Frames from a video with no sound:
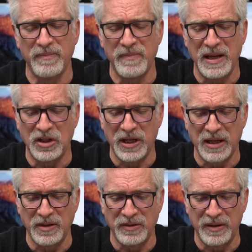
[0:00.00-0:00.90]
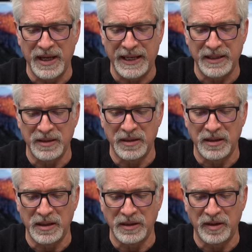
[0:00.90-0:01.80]
may check into that
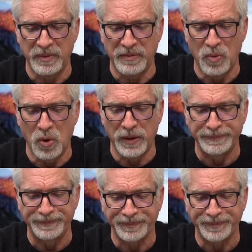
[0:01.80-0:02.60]
a little bit more.